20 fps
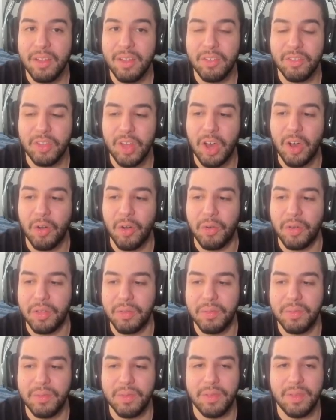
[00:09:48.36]
So
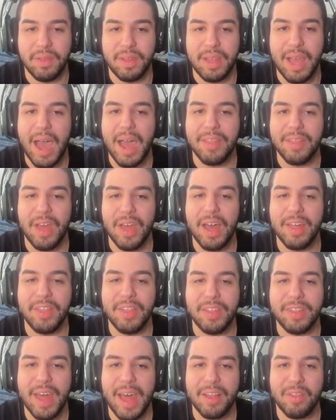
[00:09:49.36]
yeah, I
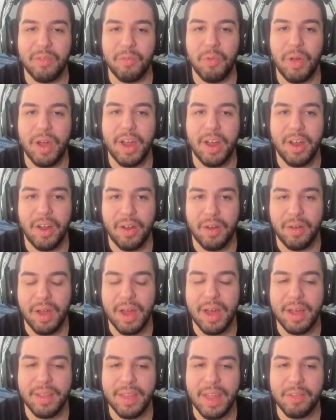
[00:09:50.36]
think that's where
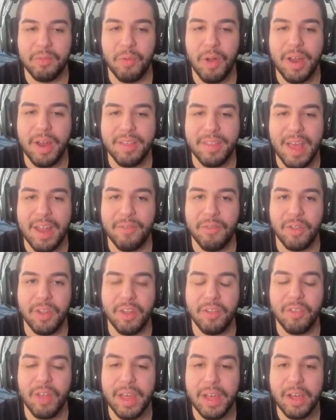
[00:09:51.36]
I stand for
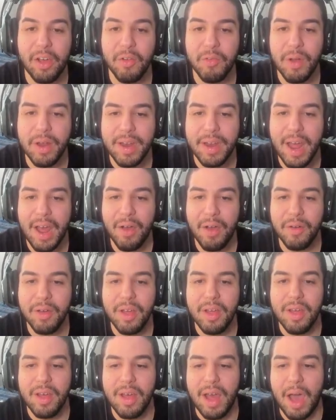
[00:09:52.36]
this Light Cone right now.
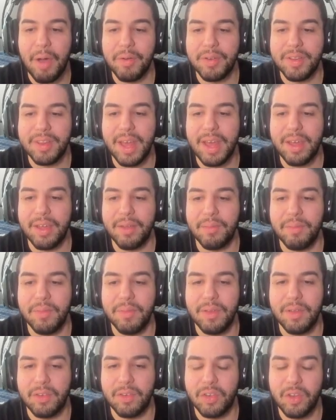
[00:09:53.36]
I would say
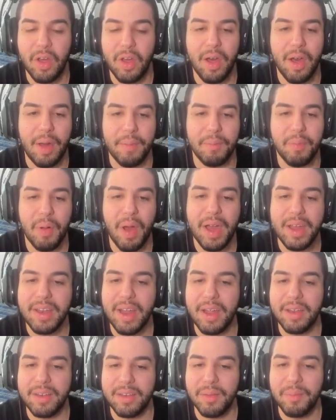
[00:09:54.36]
probably
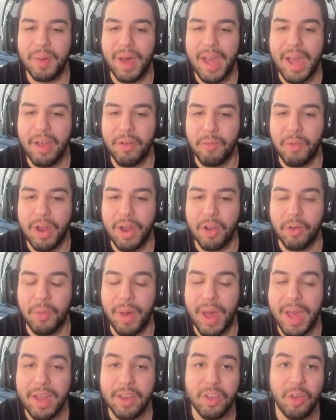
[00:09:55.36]
not to buy it right
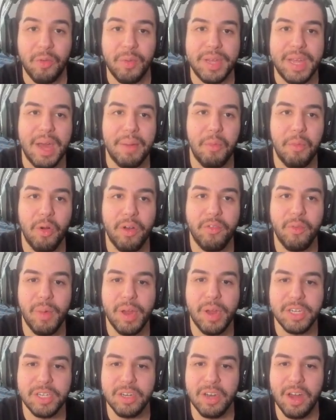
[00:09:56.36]
away until we get more
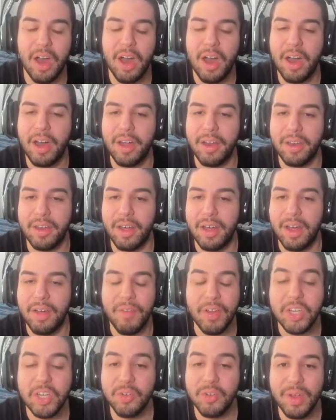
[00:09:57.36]
information on
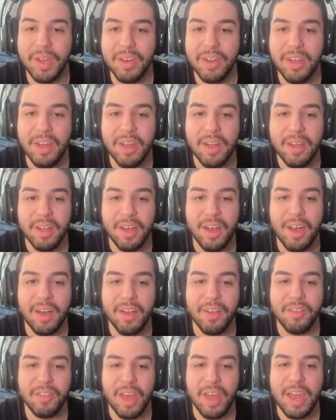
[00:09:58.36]
Aventurine,
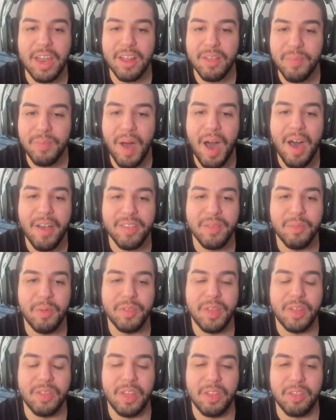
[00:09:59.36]
because it is possible
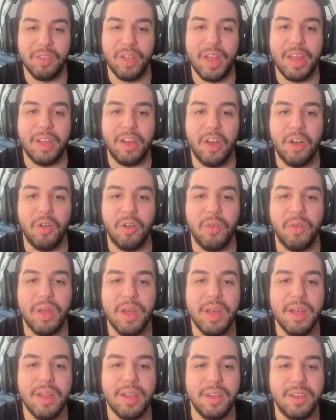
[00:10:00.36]
that this light cone
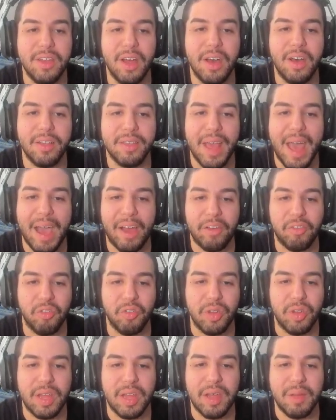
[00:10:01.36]
does
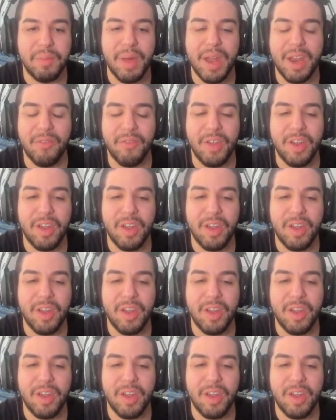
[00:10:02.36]
actually benefit